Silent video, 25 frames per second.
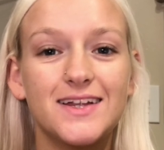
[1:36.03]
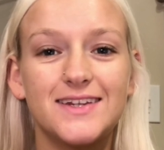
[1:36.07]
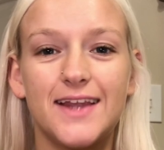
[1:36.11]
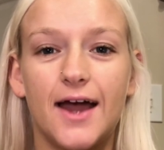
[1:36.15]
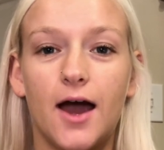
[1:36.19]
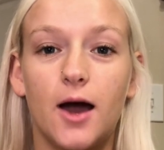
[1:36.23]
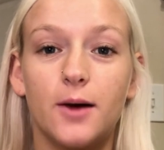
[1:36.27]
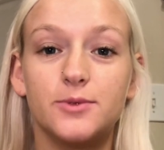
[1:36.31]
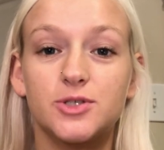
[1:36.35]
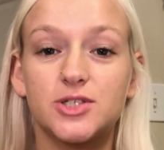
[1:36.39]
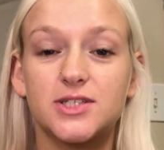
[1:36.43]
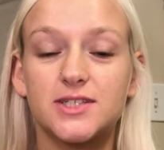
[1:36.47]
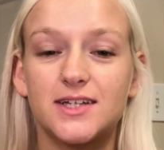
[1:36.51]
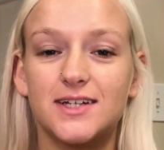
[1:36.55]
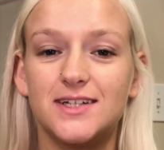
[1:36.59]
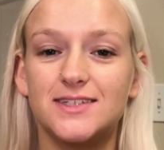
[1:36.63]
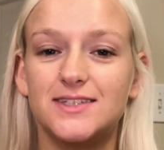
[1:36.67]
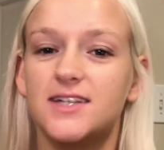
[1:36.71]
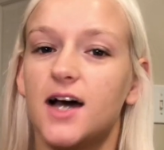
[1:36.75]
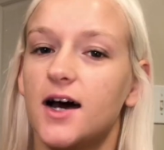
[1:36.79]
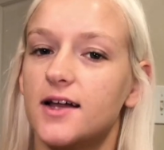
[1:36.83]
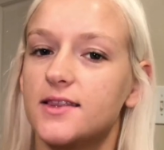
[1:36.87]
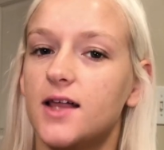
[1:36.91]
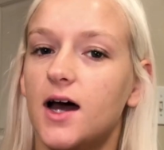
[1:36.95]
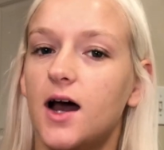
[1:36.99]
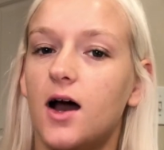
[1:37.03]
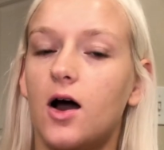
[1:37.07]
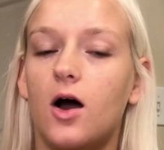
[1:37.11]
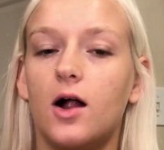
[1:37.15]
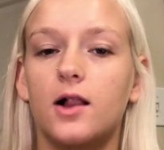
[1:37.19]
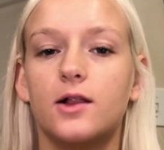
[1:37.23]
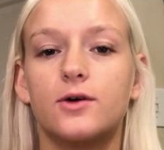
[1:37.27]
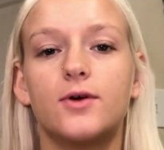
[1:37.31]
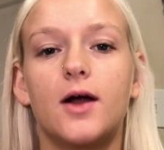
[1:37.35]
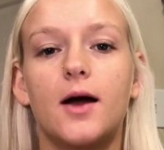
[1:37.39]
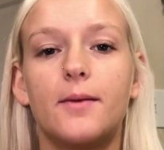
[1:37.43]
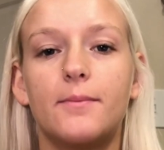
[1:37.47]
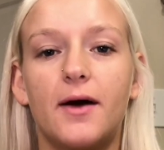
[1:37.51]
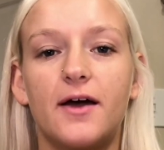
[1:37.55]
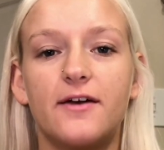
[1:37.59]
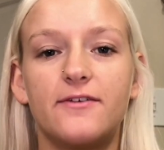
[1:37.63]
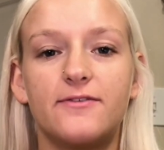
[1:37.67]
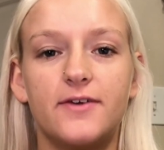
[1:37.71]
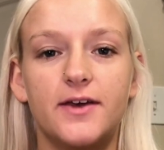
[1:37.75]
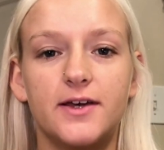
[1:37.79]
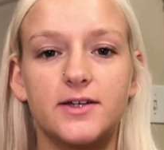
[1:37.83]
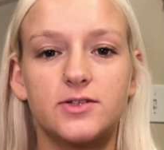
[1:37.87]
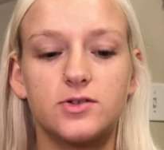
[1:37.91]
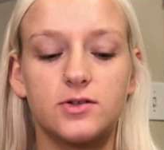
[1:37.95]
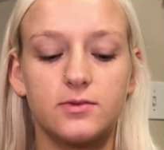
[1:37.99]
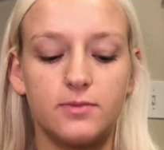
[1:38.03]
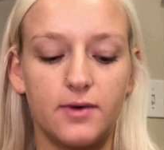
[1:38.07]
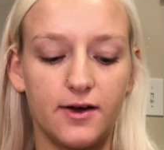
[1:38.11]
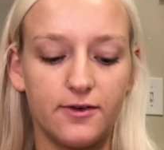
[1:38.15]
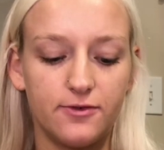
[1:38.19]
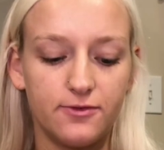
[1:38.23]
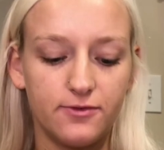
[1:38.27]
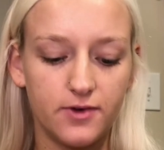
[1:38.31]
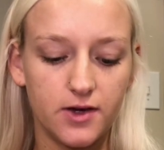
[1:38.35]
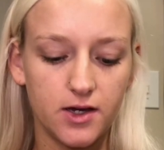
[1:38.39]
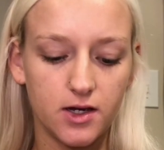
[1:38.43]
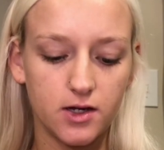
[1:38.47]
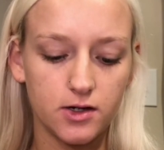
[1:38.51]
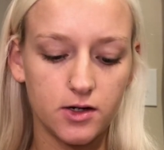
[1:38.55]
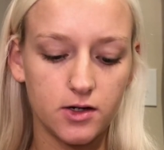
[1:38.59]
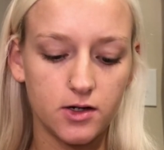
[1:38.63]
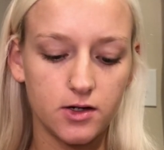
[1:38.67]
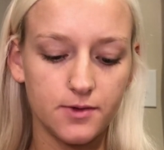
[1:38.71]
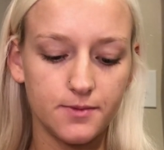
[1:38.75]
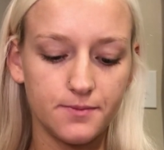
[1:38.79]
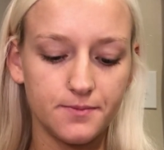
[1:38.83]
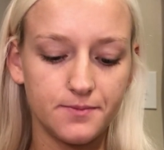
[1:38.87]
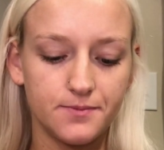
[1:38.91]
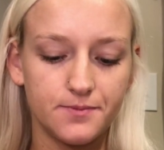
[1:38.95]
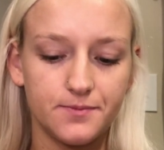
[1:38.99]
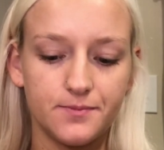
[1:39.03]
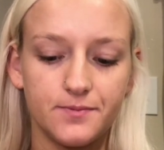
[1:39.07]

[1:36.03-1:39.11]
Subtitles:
Now I'm just going to dot that all around my face with my finger.